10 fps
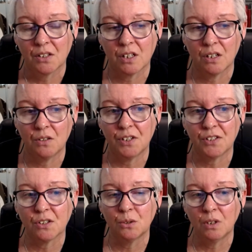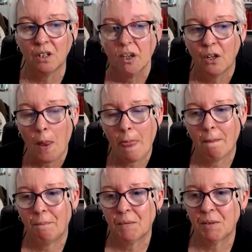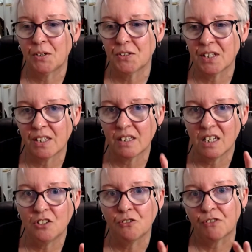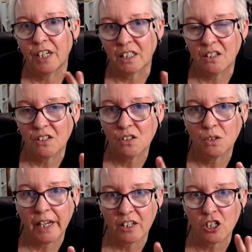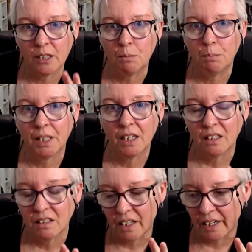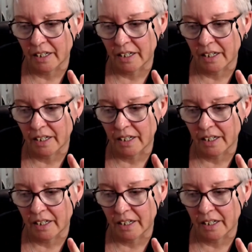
So this could, because this is indirect, this could actually be